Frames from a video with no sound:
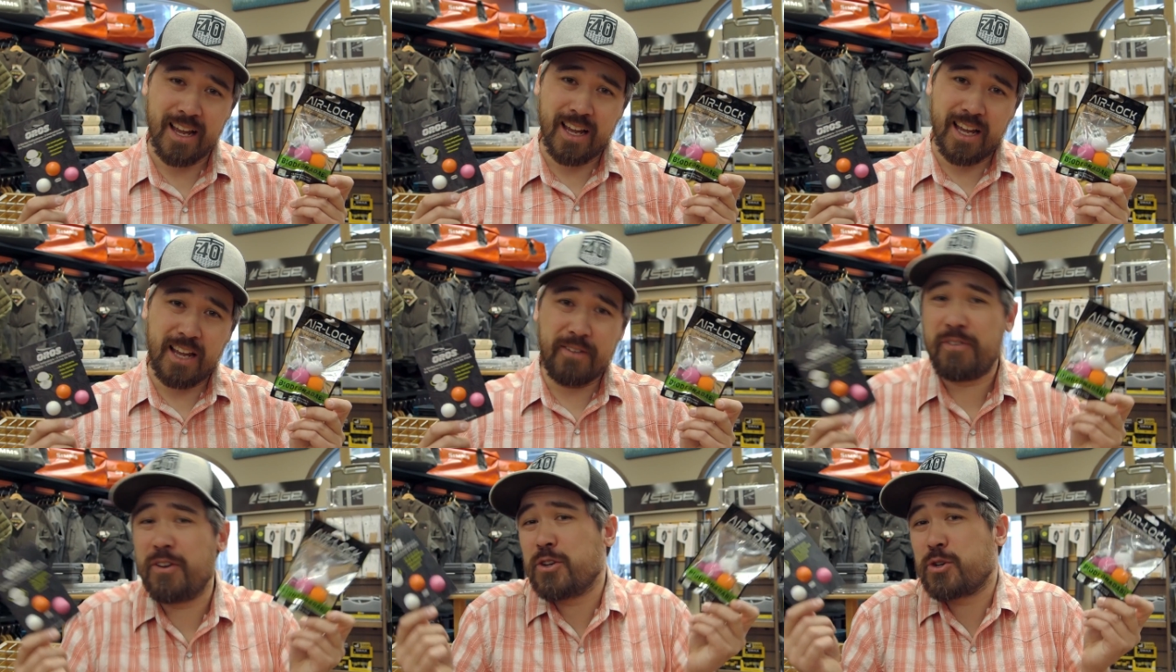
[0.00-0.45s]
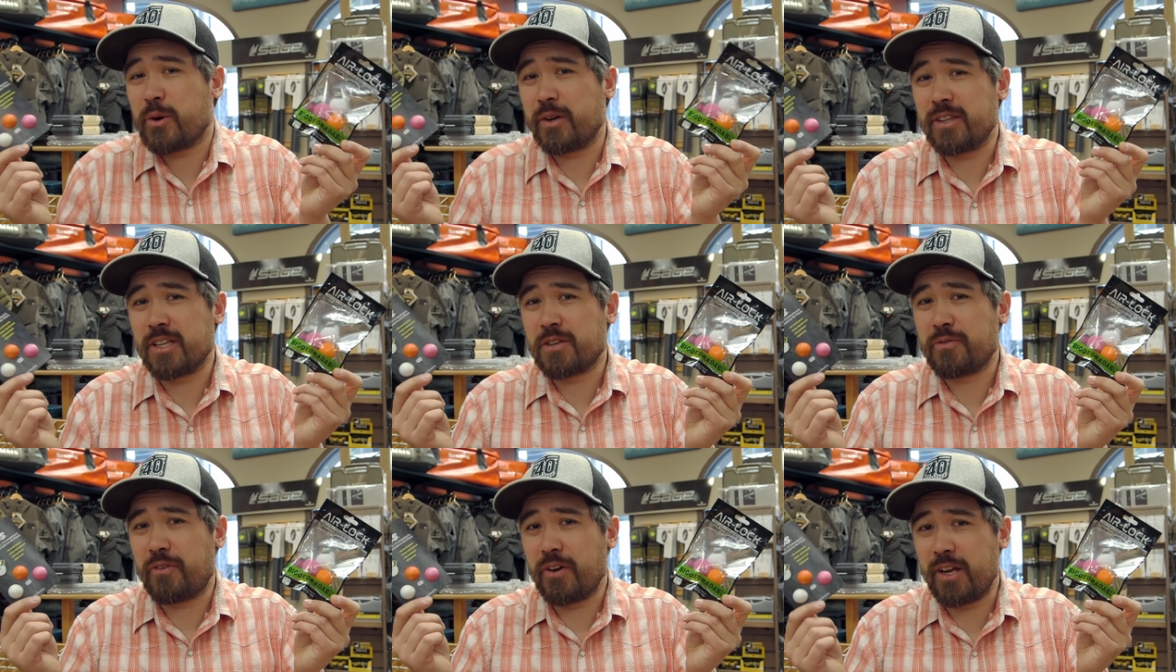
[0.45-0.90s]
If you enjoyed
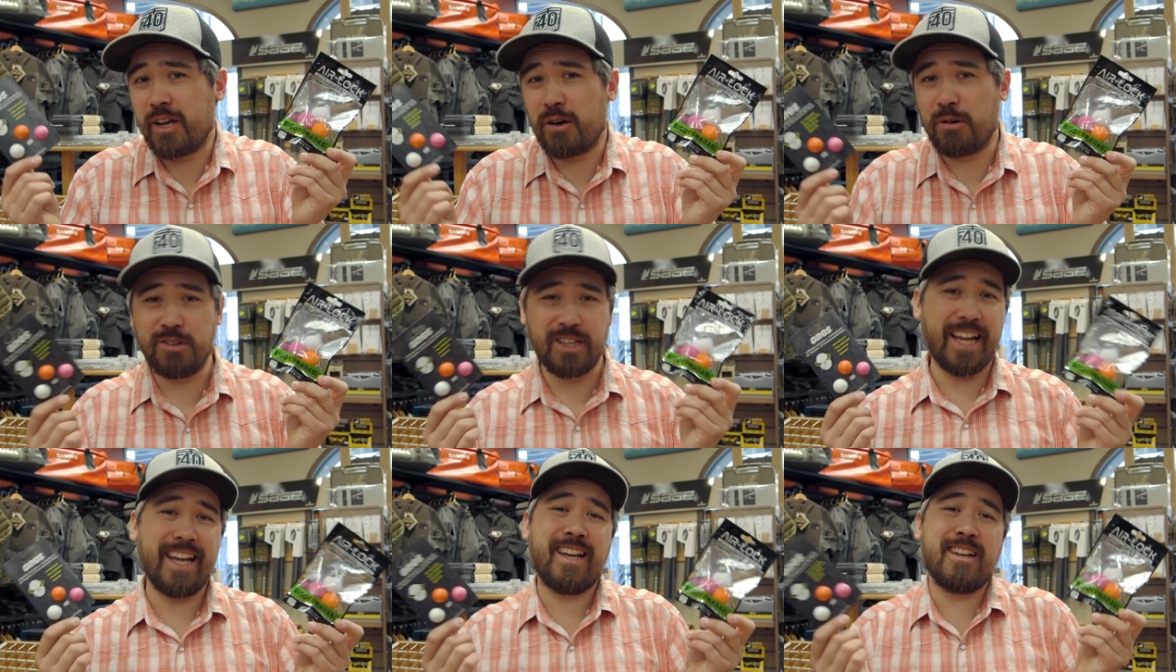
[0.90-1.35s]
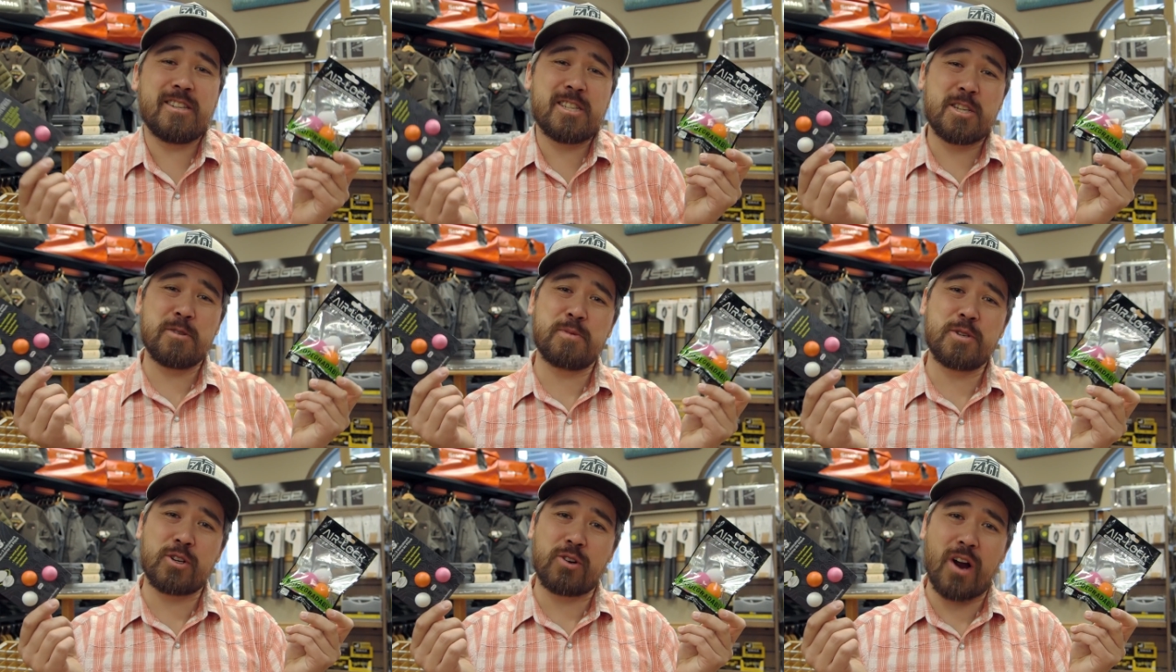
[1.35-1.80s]
this video, like and
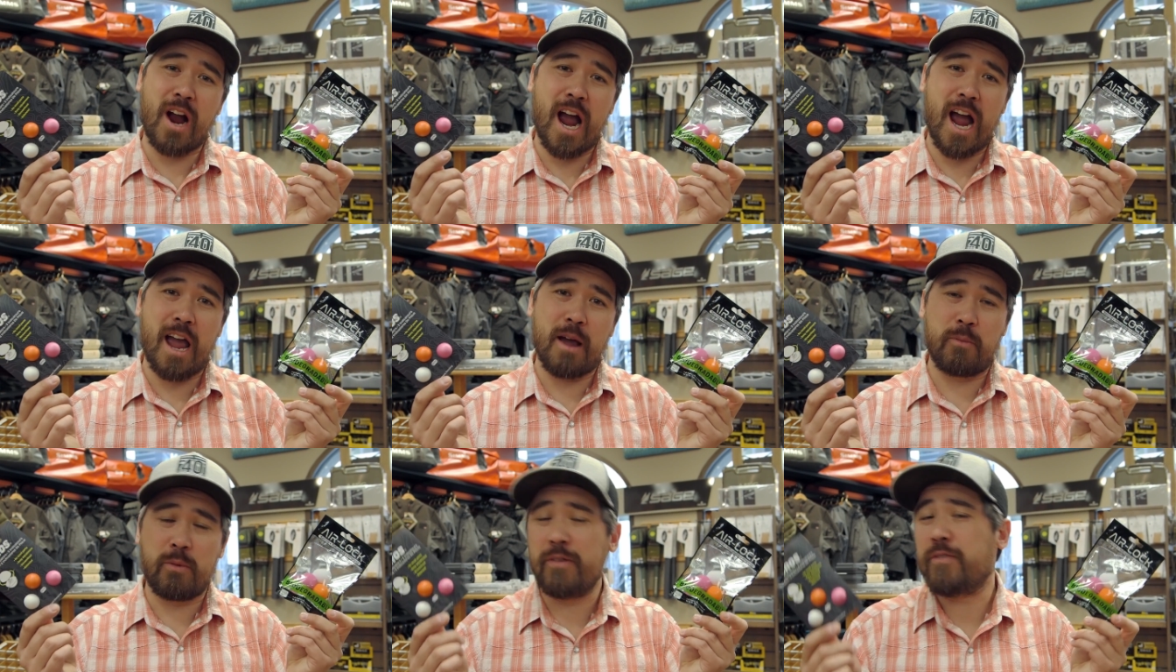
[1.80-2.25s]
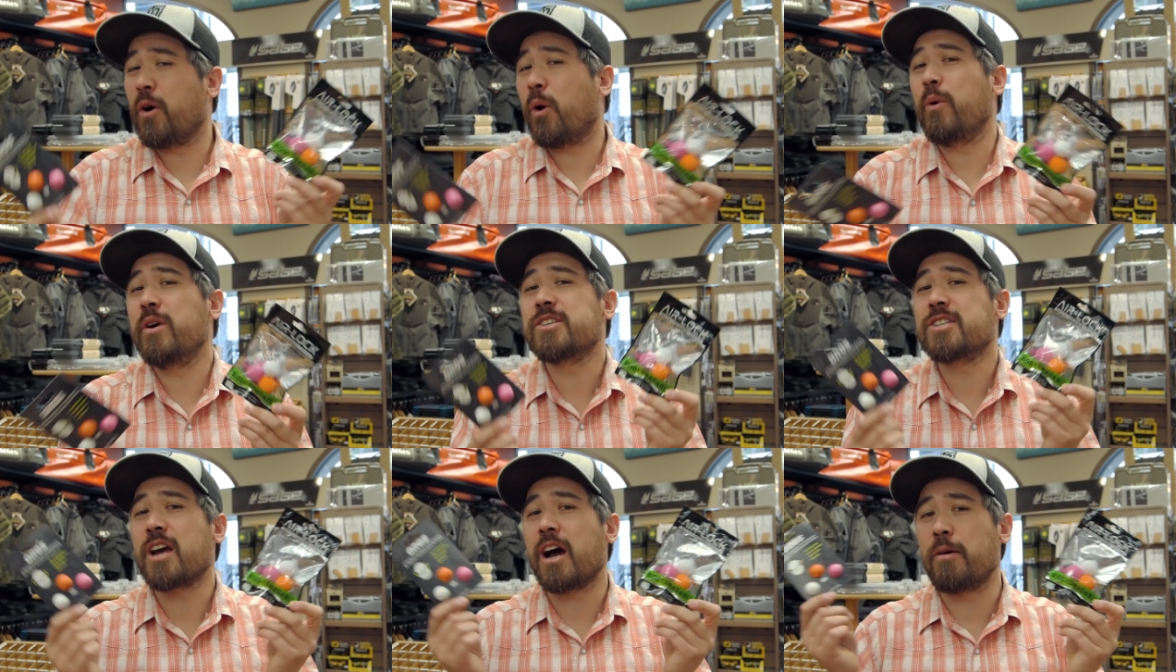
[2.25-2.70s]
subscribe. We've
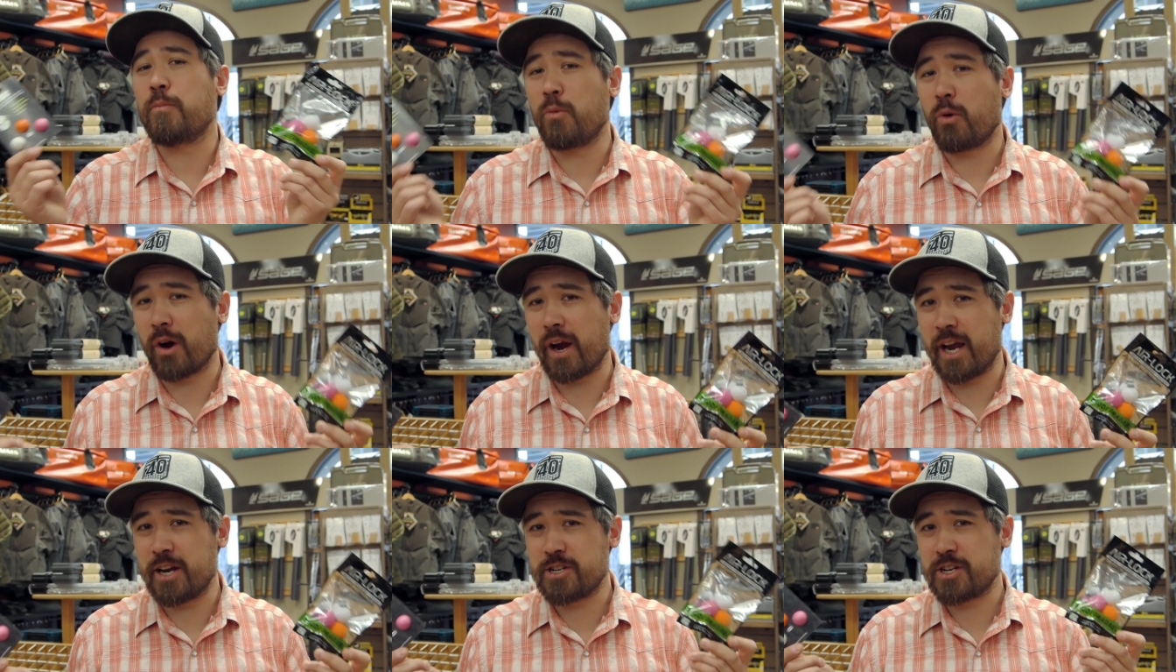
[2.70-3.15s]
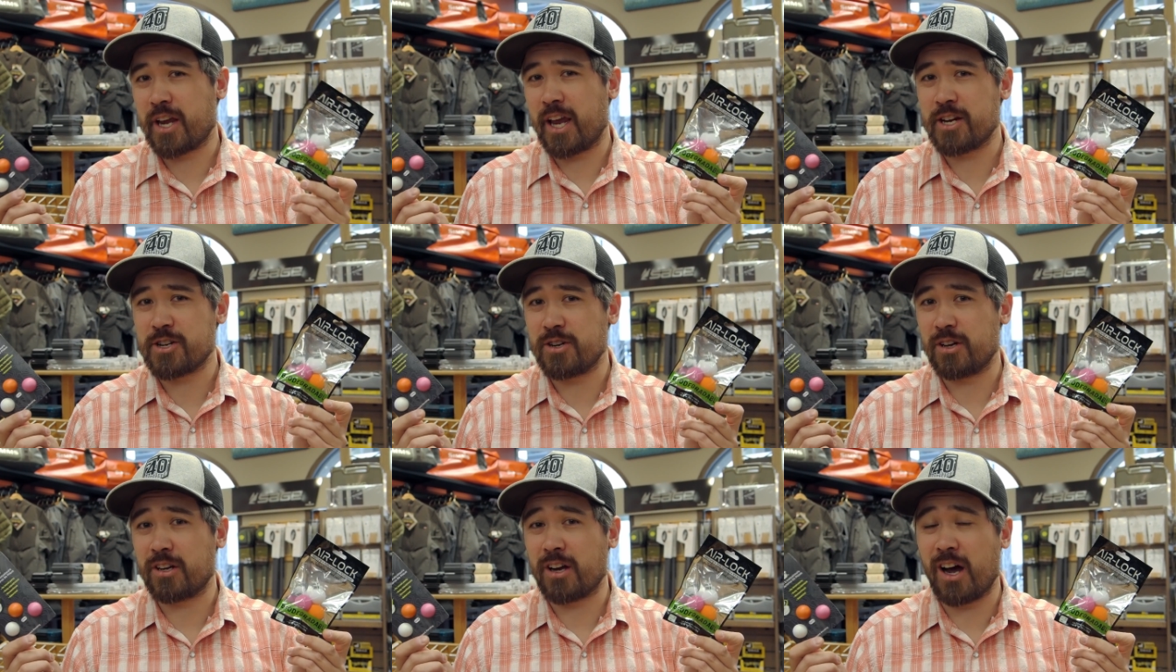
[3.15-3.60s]
always got more
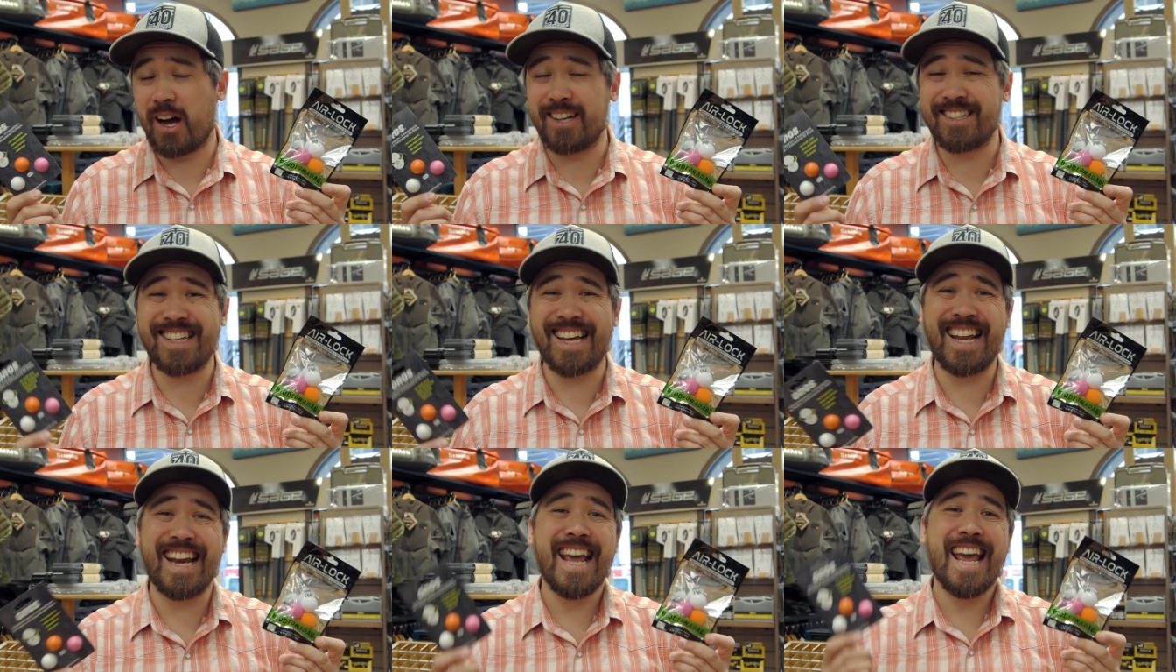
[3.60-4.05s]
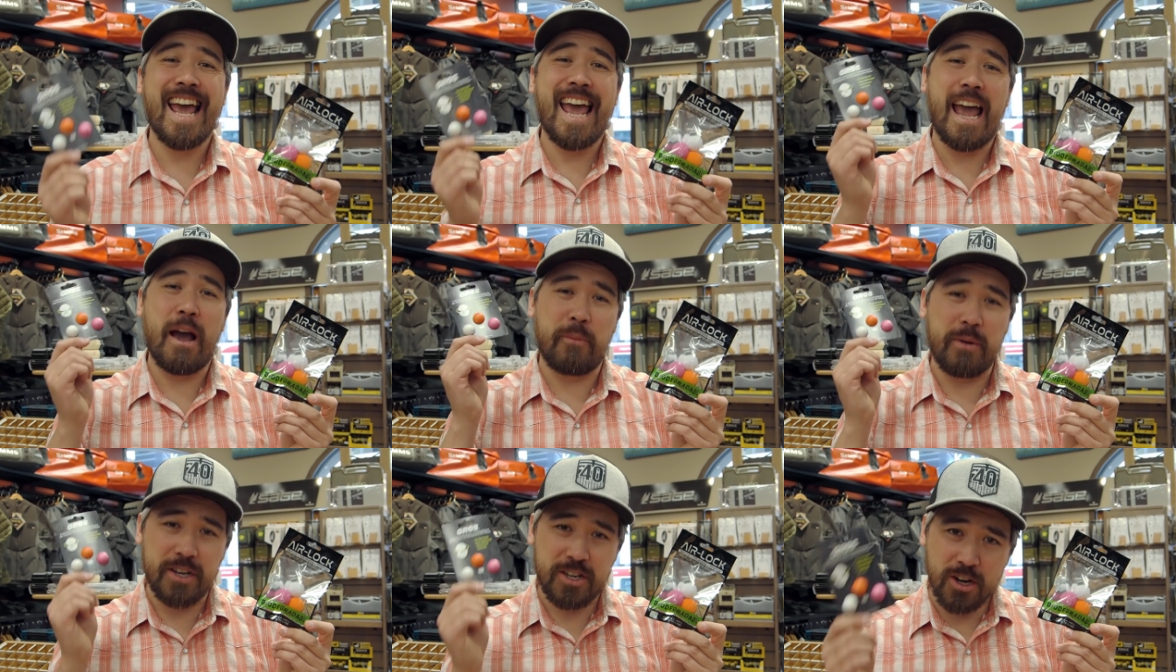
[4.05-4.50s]
educational content,
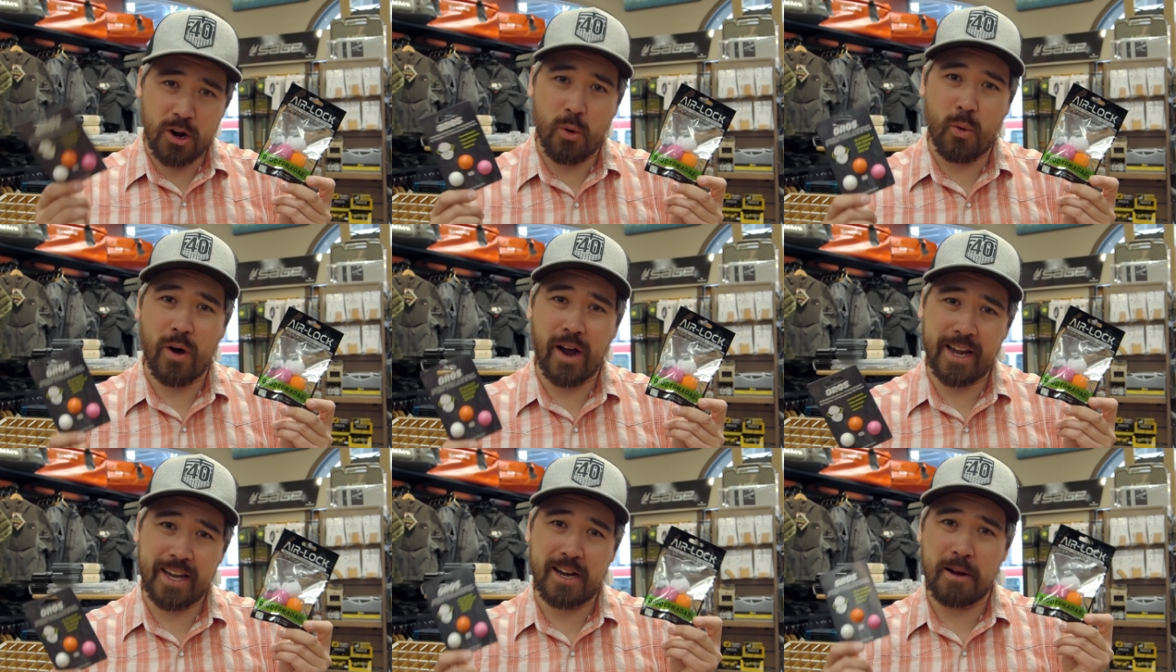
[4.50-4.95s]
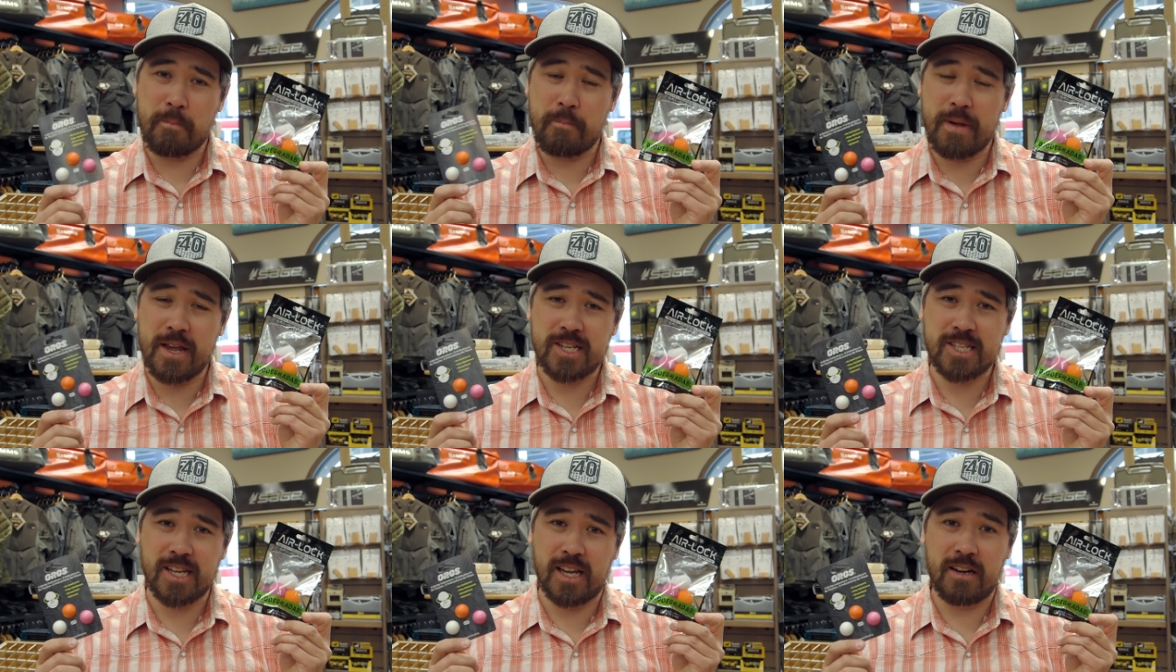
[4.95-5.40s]
and we don't want you to
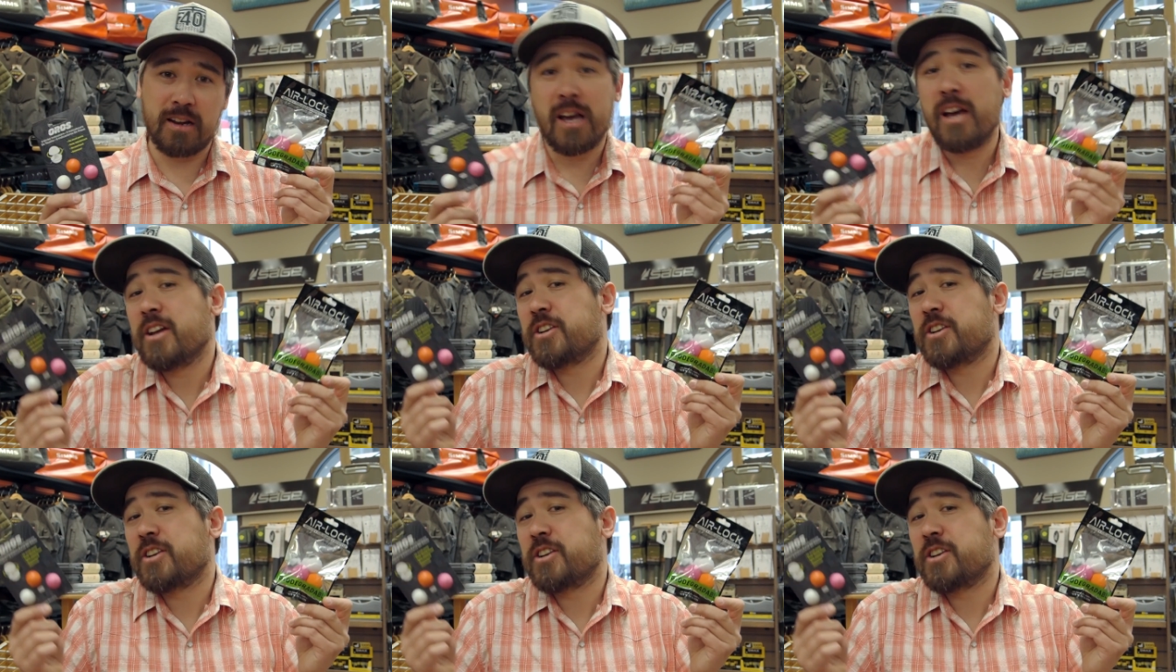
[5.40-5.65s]
miss it.